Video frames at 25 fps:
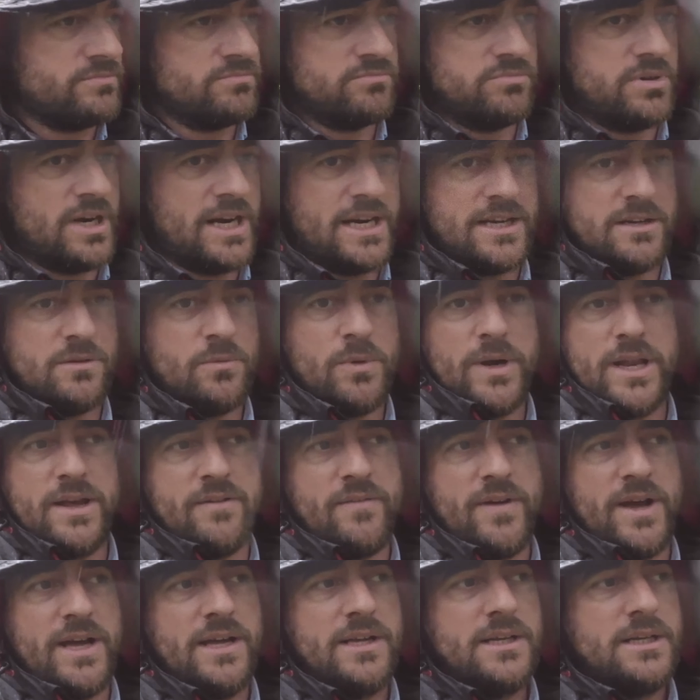
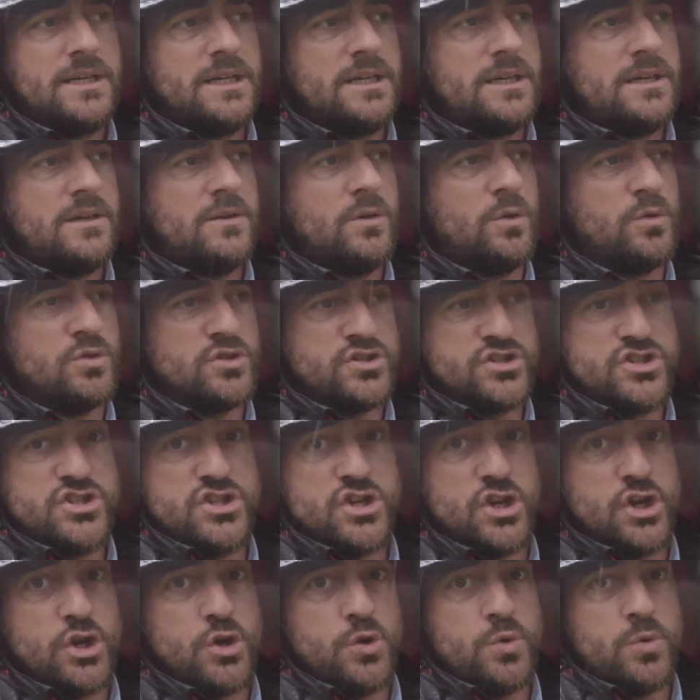whatever, or
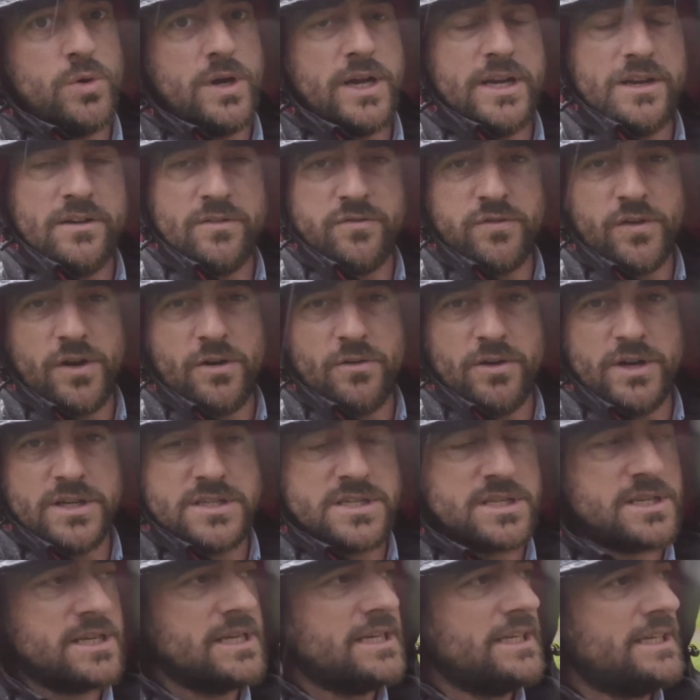dew in a forest,